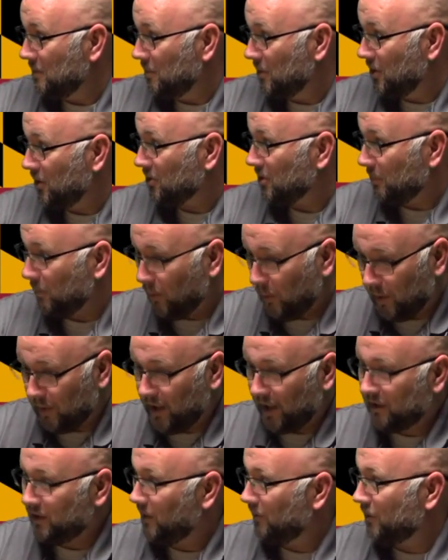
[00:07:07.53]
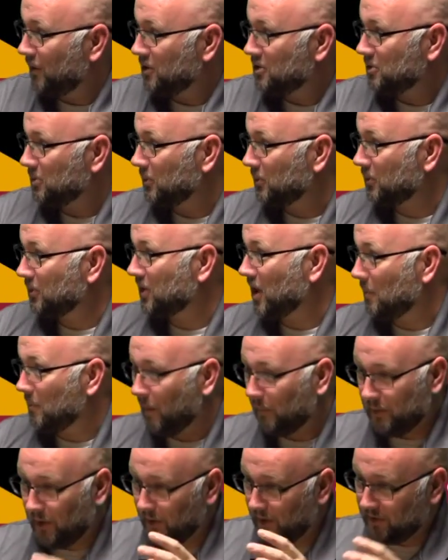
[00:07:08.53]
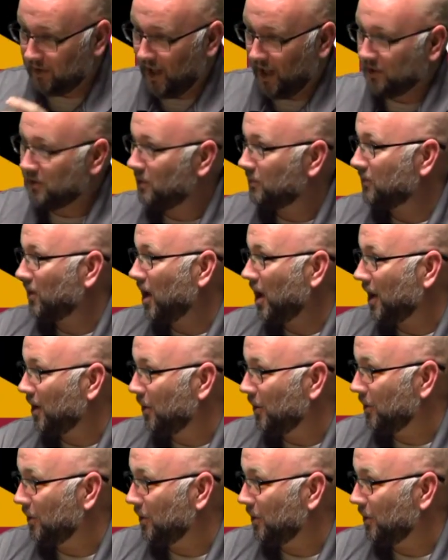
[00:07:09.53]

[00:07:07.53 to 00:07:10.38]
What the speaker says: municipal elected officials come up there to testify